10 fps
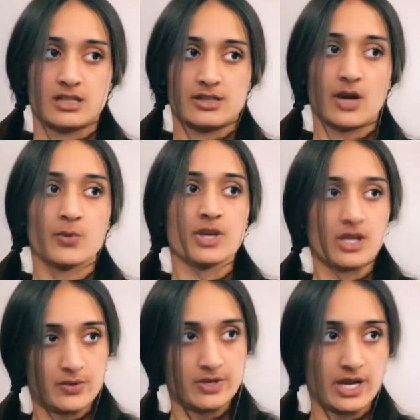not what you
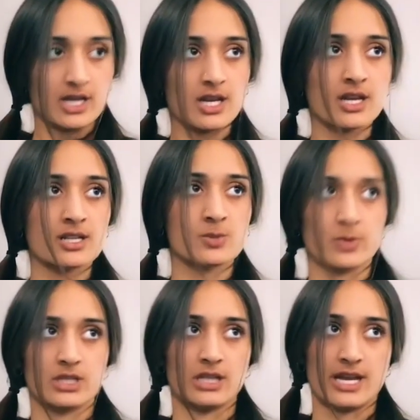did. It's what the
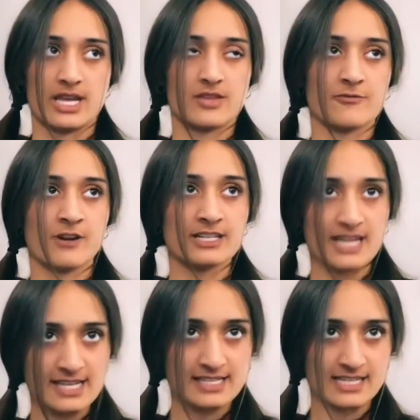lady at the front
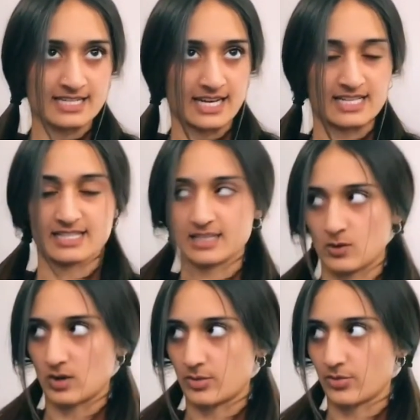desk did,
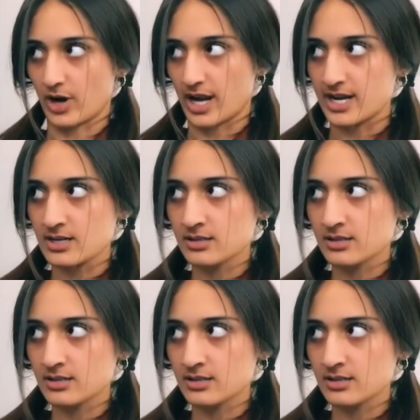seaweed brain.